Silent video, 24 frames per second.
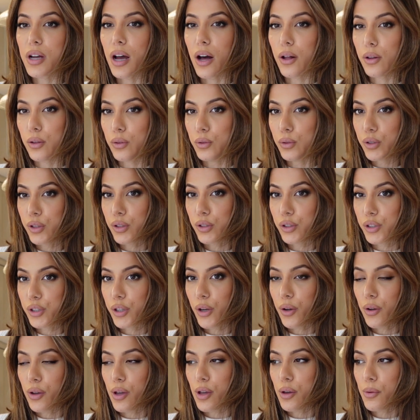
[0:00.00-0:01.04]
I'll also
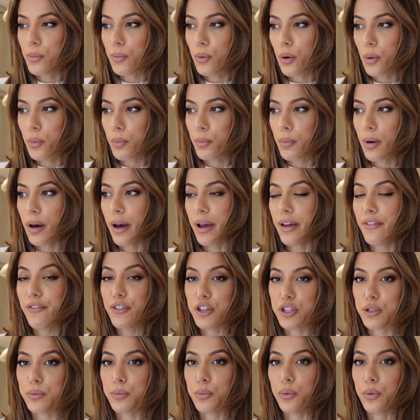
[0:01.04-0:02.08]
show you what my
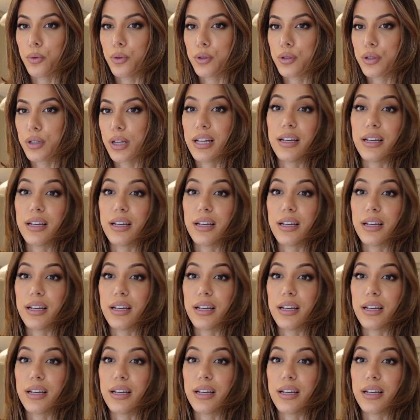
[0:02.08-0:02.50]
vision board